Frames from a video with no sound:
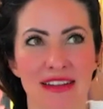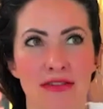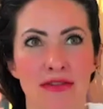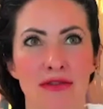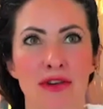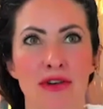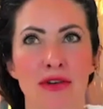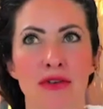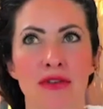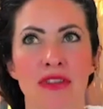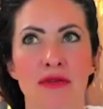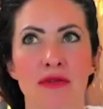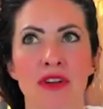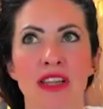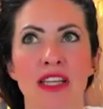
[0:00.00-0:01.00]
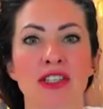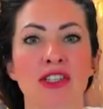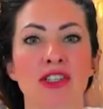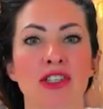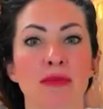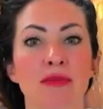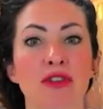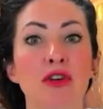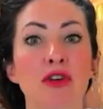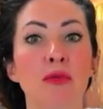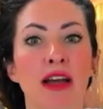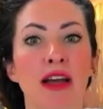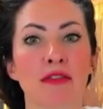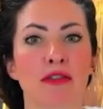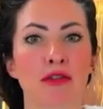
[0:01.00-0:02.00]
through the relationship to
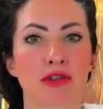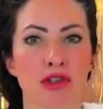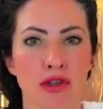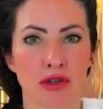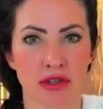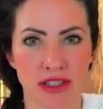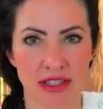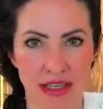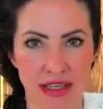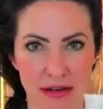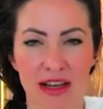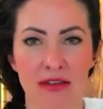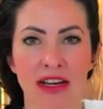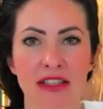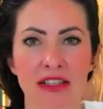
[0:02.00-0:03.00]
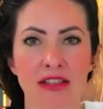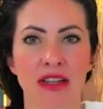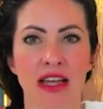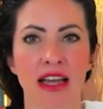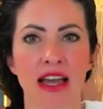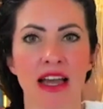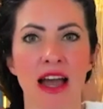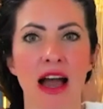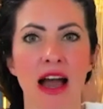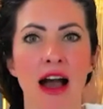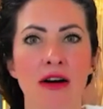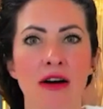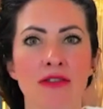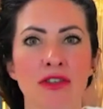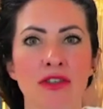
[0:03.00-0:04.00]
my future self, right? So like,
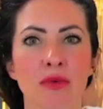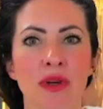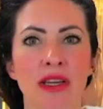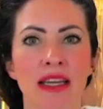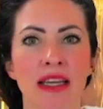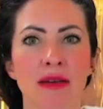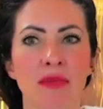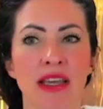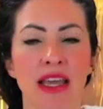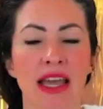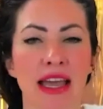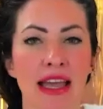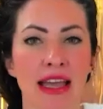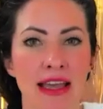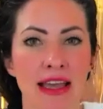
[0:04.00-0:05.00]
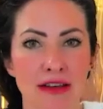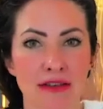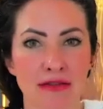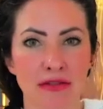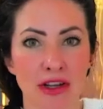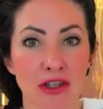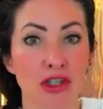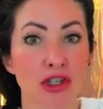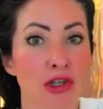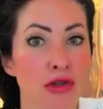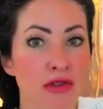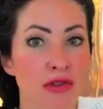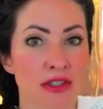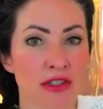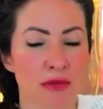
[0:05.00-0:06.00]
how do we behave and
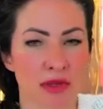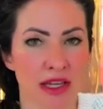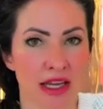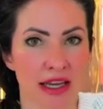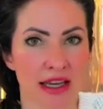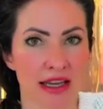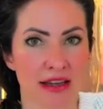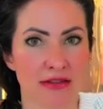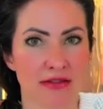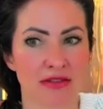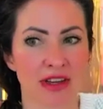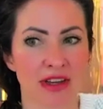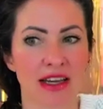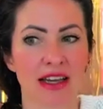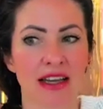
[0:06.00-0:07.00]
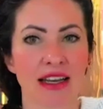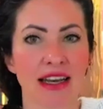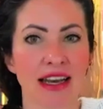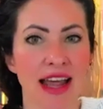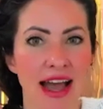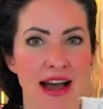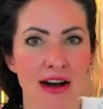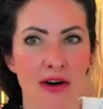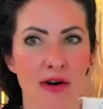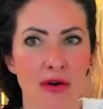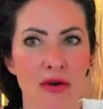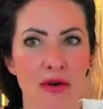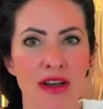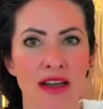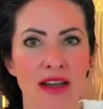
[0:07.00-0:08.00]
choose to behave
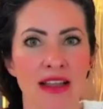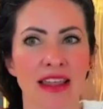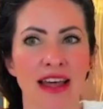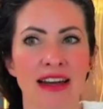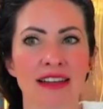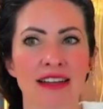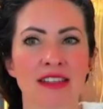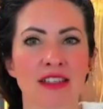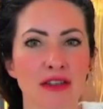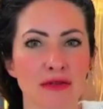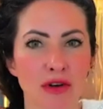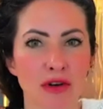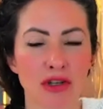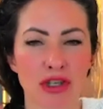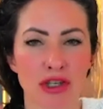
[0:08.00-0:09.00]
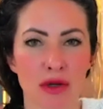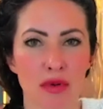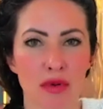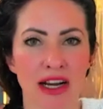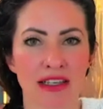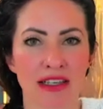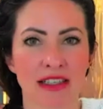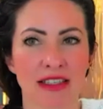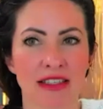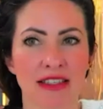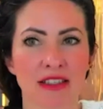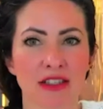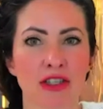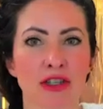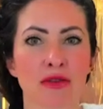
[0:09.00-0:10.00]
now that is a devotional
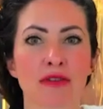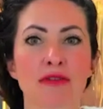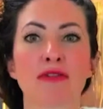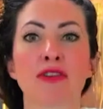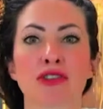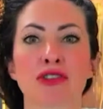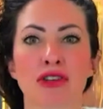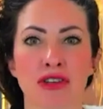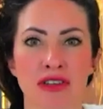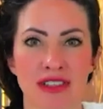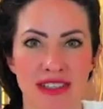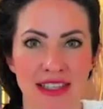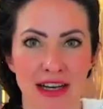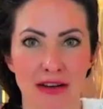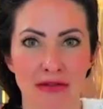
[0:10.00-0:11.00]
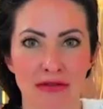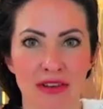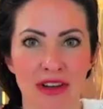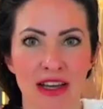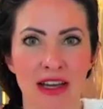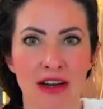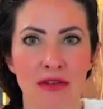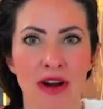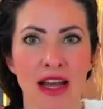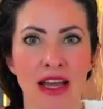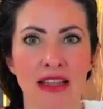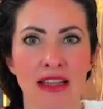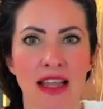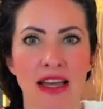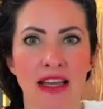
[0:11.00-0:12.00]
practice to the future self,
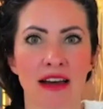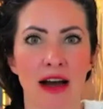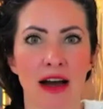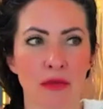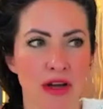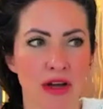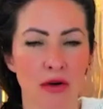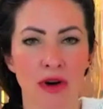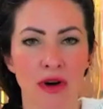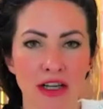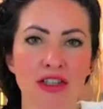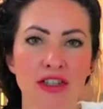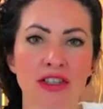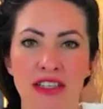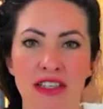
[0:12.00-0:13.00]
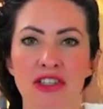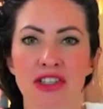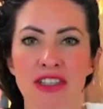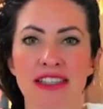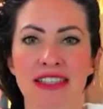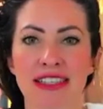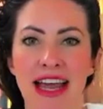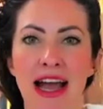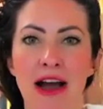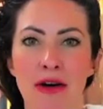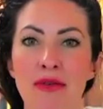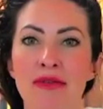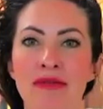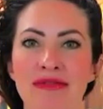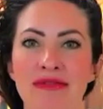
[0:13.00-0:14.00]
right? Like I'm going to wash the dishes now